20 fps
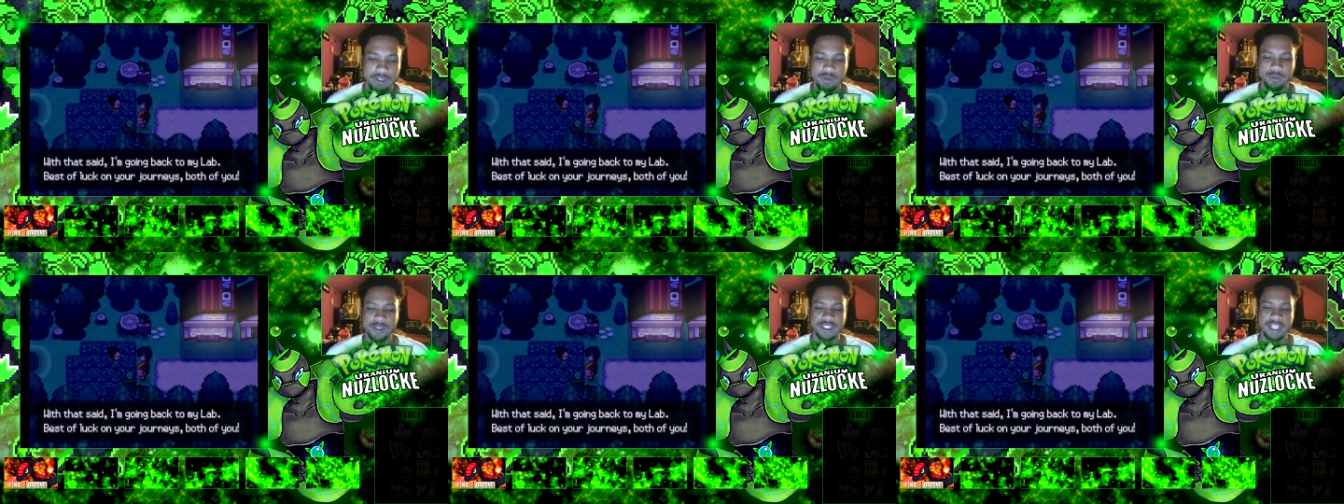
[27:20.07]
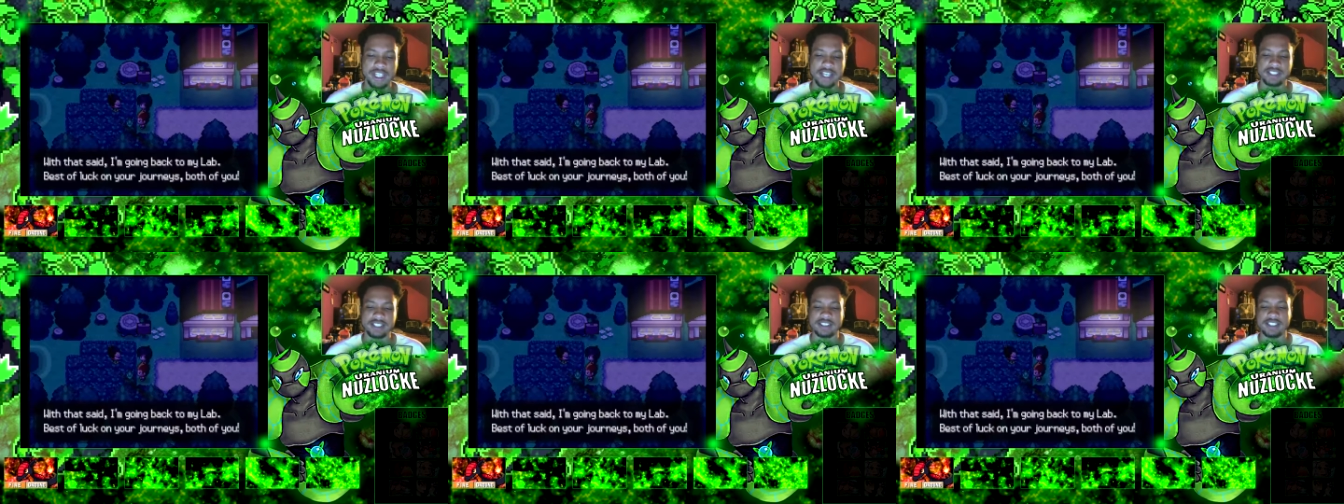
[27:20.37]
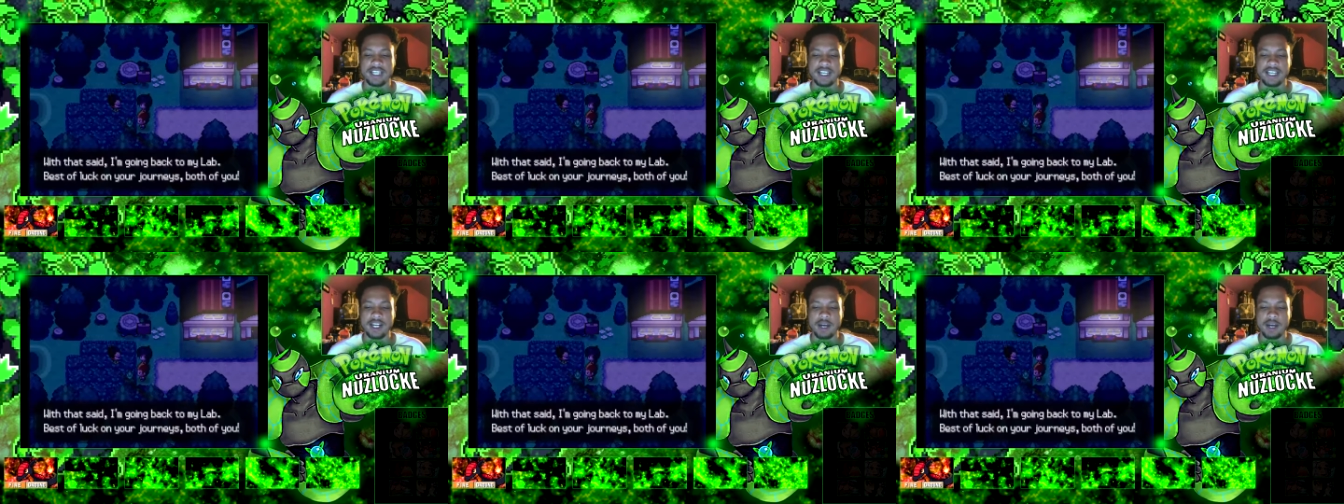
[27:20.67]
With that
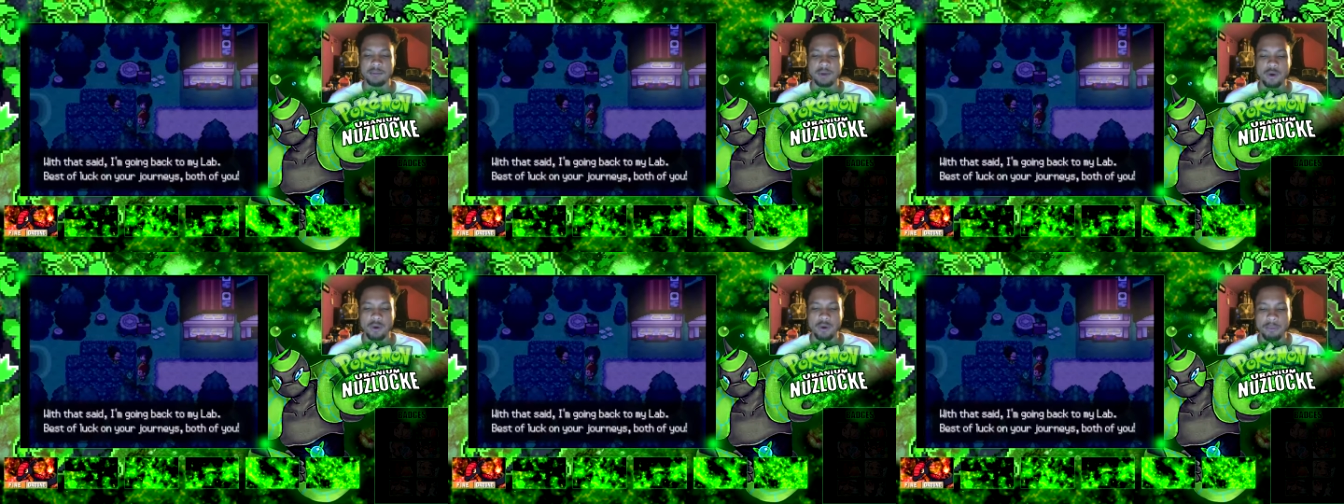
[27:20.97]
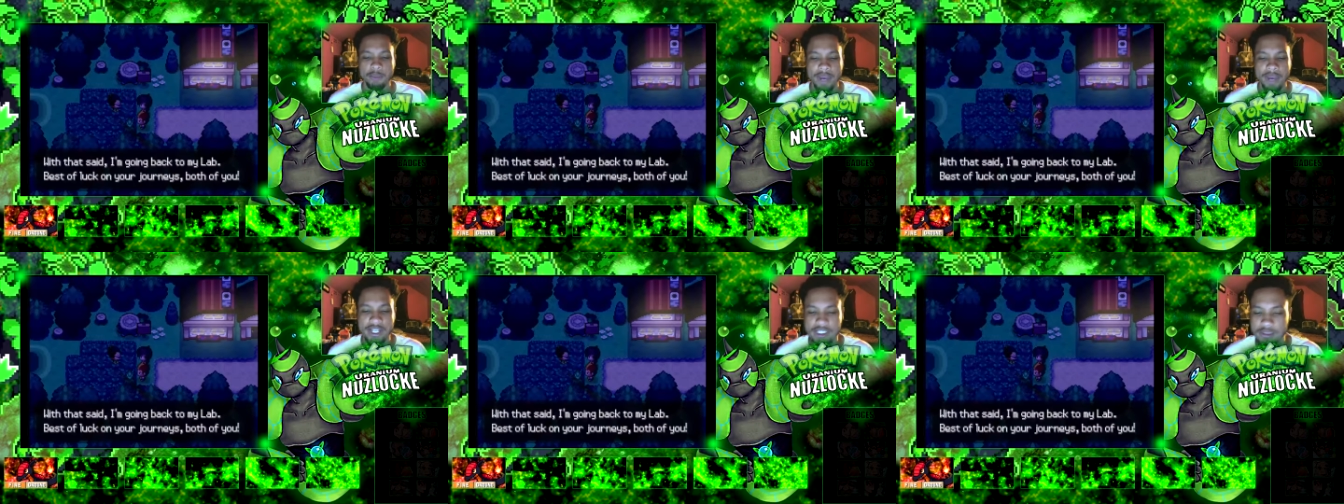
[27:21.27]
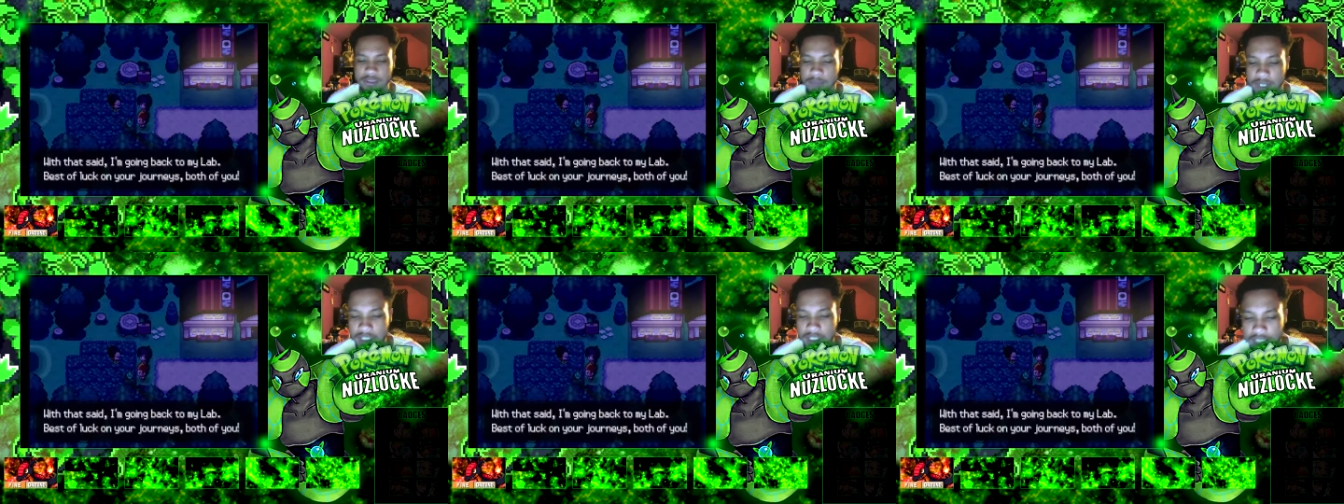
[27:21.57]
said, I'm going back to
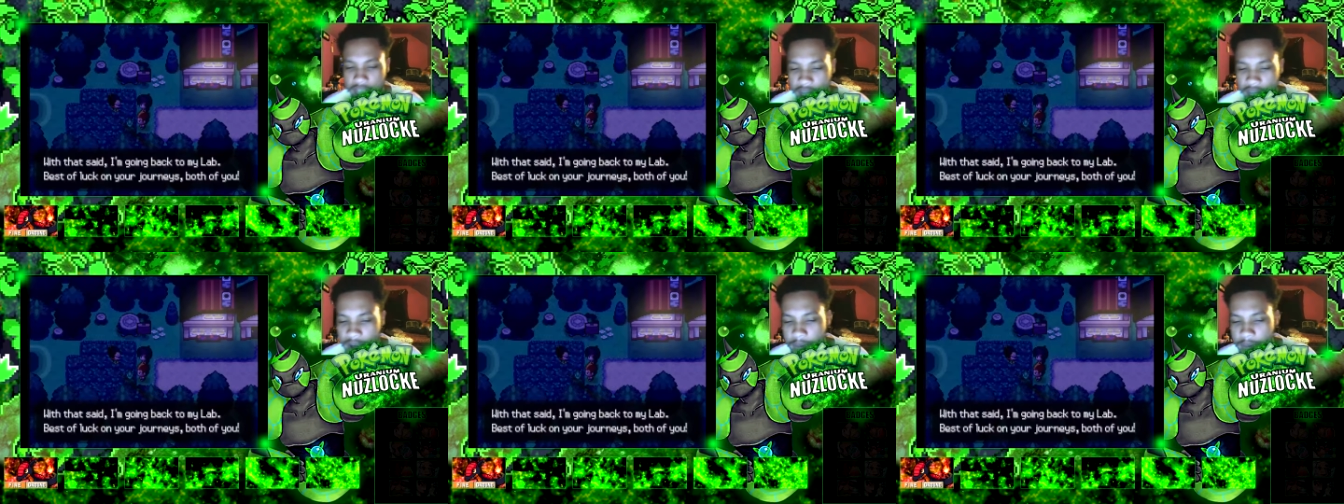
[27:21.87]
my lab.